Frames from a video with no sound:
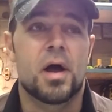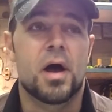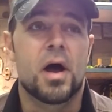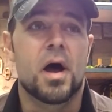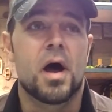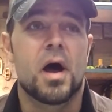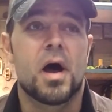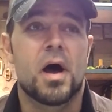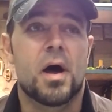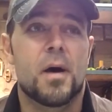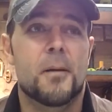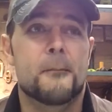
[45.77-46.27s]

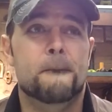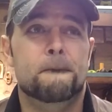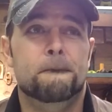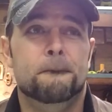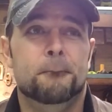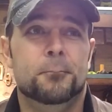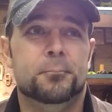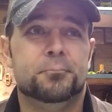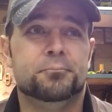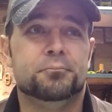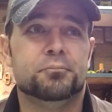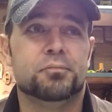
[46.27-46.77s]
Um,
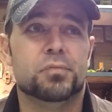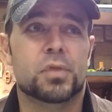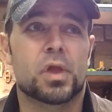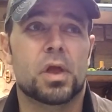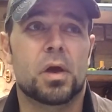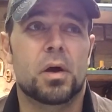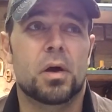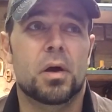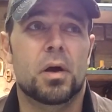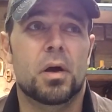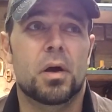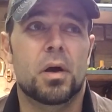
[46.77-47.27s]

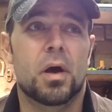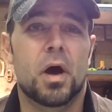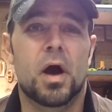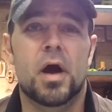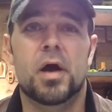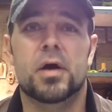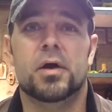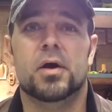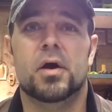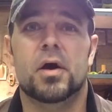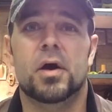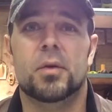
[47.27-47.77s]
I
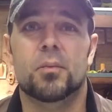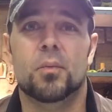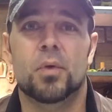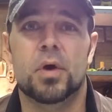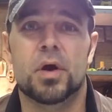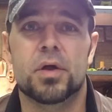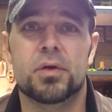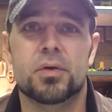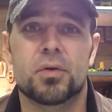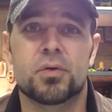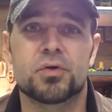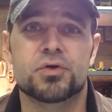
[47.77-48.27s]
got one
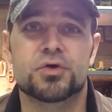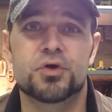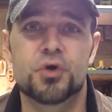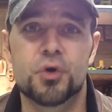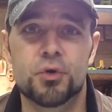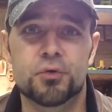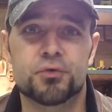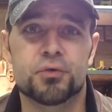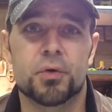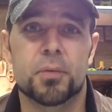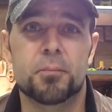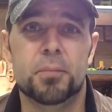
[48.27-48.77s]
of those
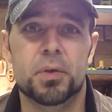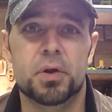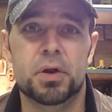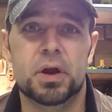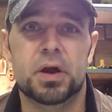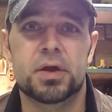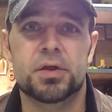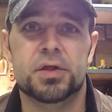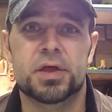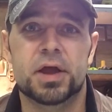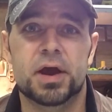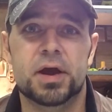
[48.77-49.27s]

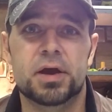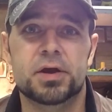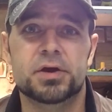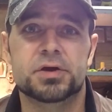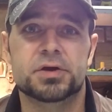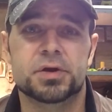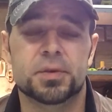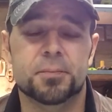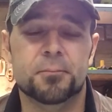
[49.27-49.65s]
NutriBullet things.